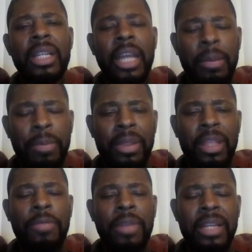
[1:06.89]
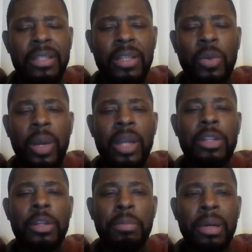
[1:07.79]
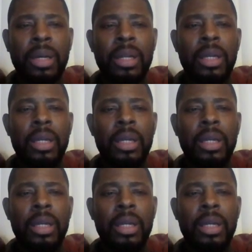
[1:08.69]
the empathy for that situation, but